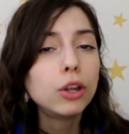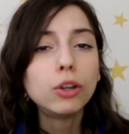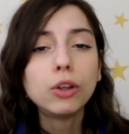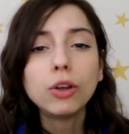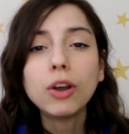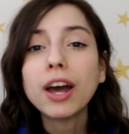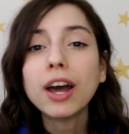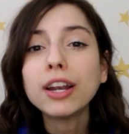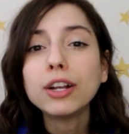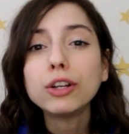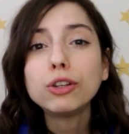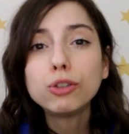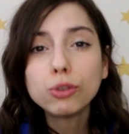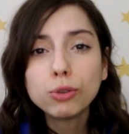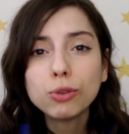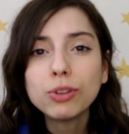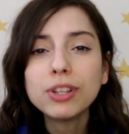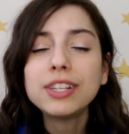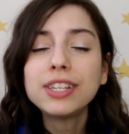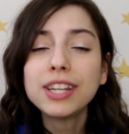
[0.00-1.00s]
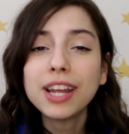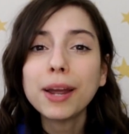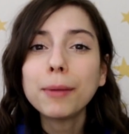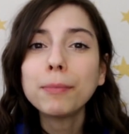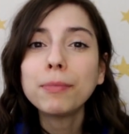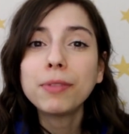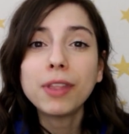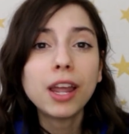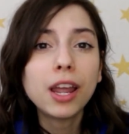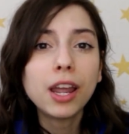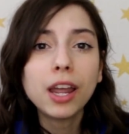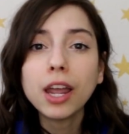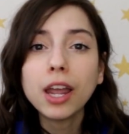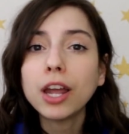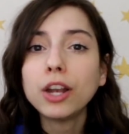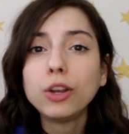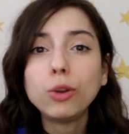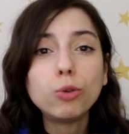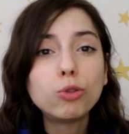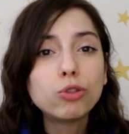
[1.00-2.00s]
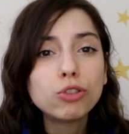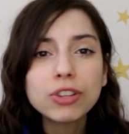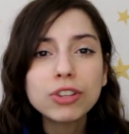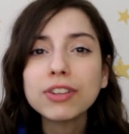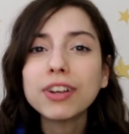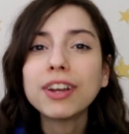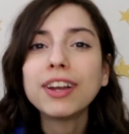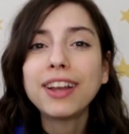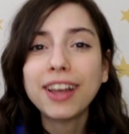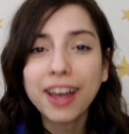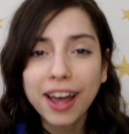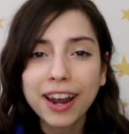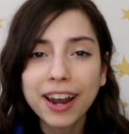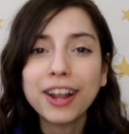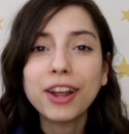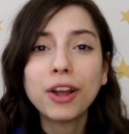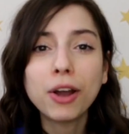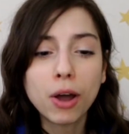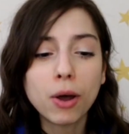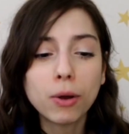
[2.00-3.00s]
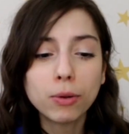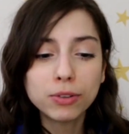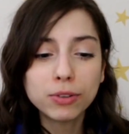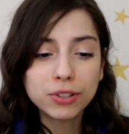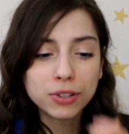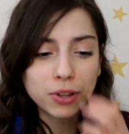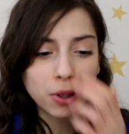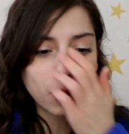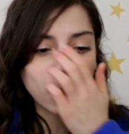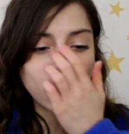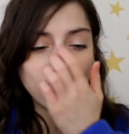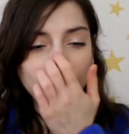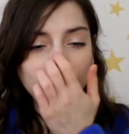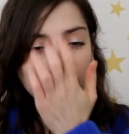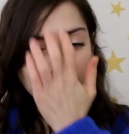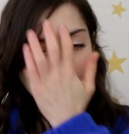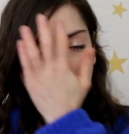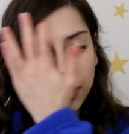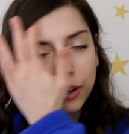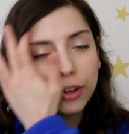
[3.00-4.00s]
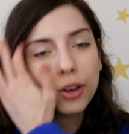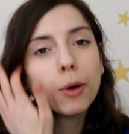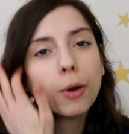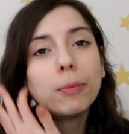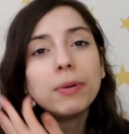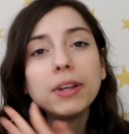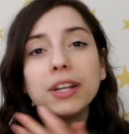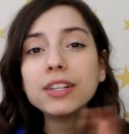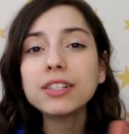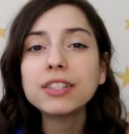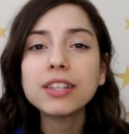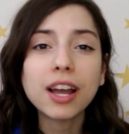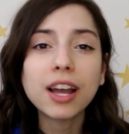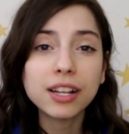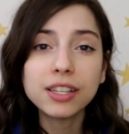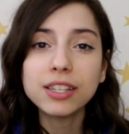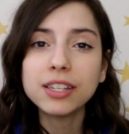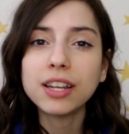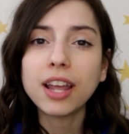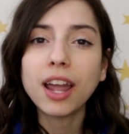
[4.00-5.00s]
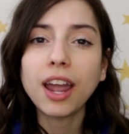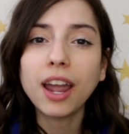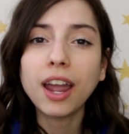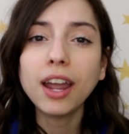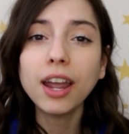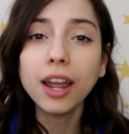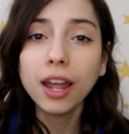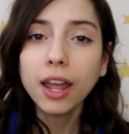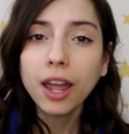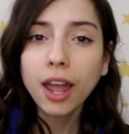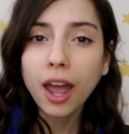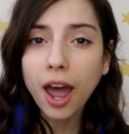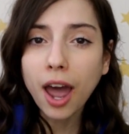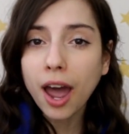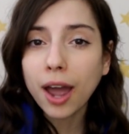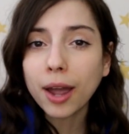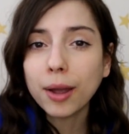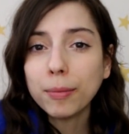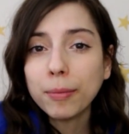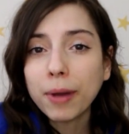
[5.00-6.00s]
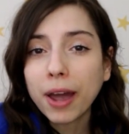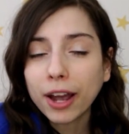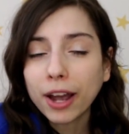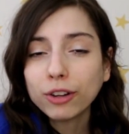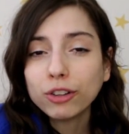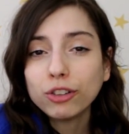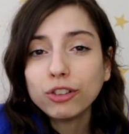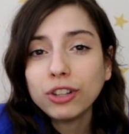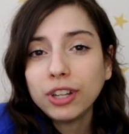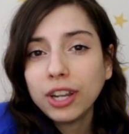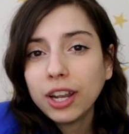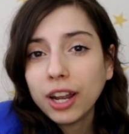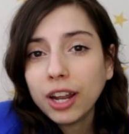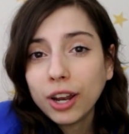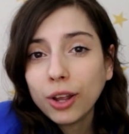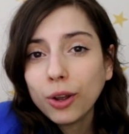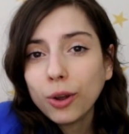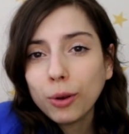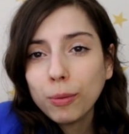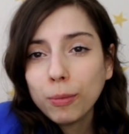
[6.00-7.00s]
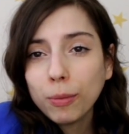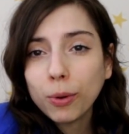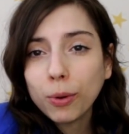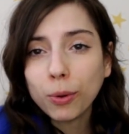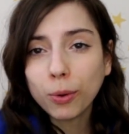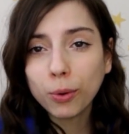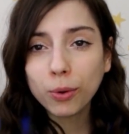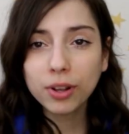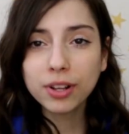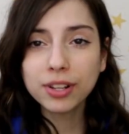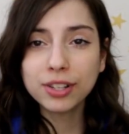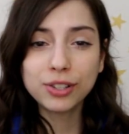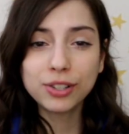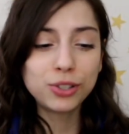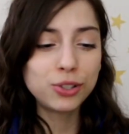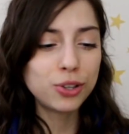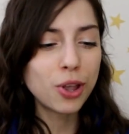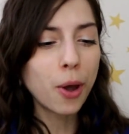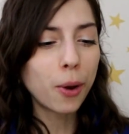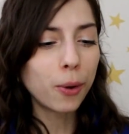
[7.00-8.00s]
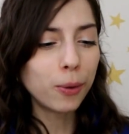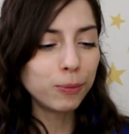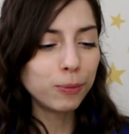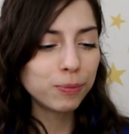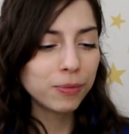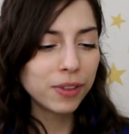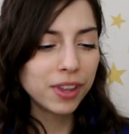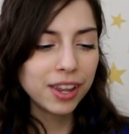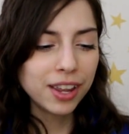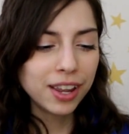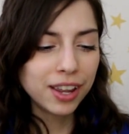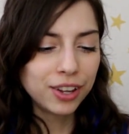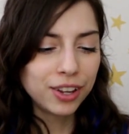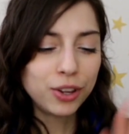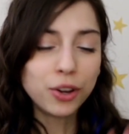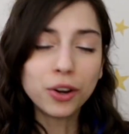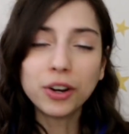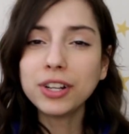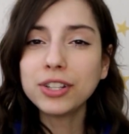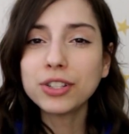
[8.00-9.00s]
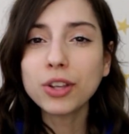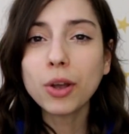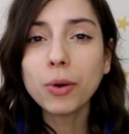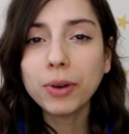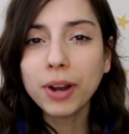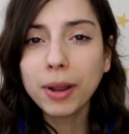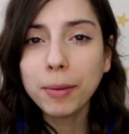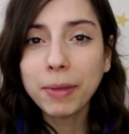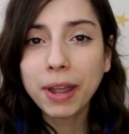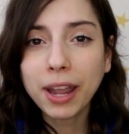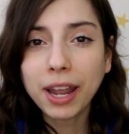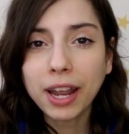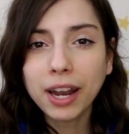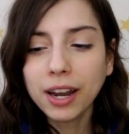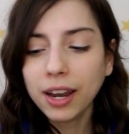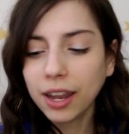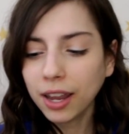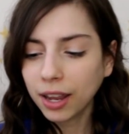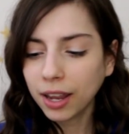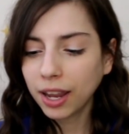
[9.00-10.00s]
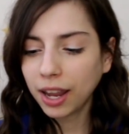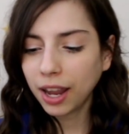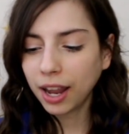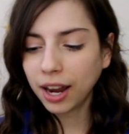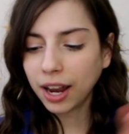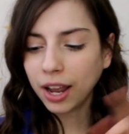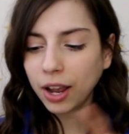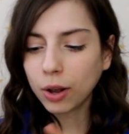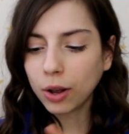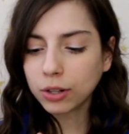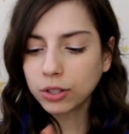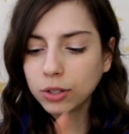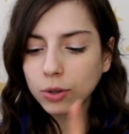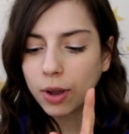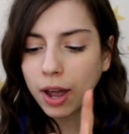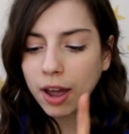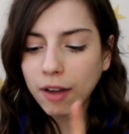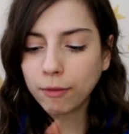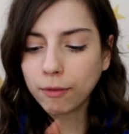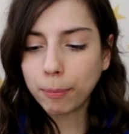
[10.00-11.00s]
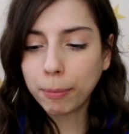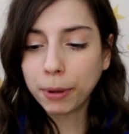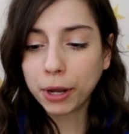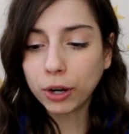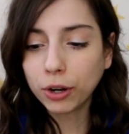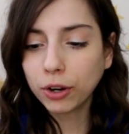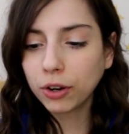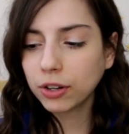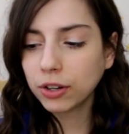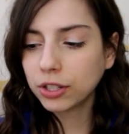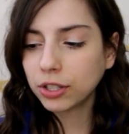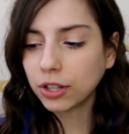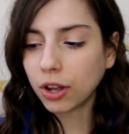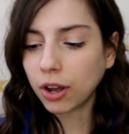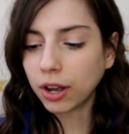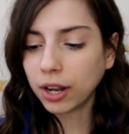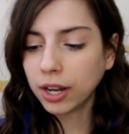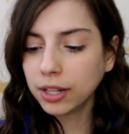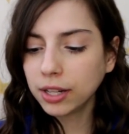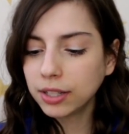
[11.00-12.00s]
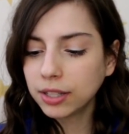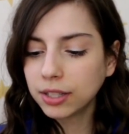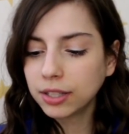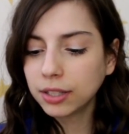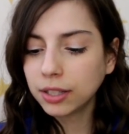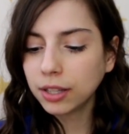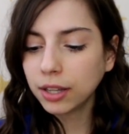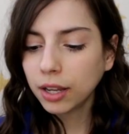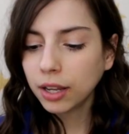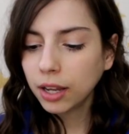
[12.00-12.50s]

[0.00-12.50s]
you gotta do the damn thing, and you just gotta go. So no being sad today, I'm actually in a good mood. So you already saw what I made, and I also have butter croissants.